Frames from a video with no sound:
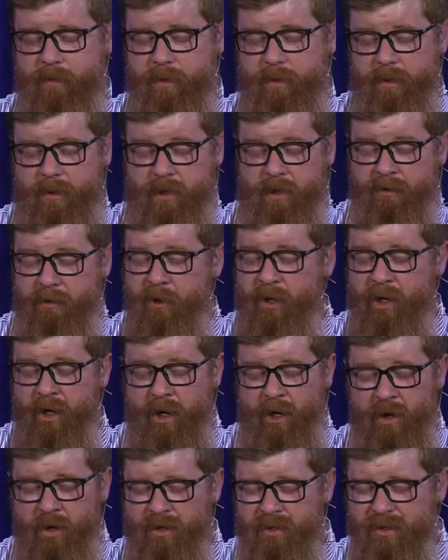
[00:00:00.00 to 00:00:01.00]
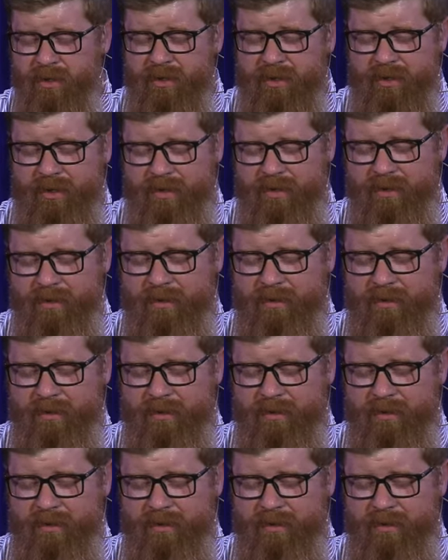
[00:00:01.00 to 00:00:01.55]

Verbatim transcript: suffering hurts.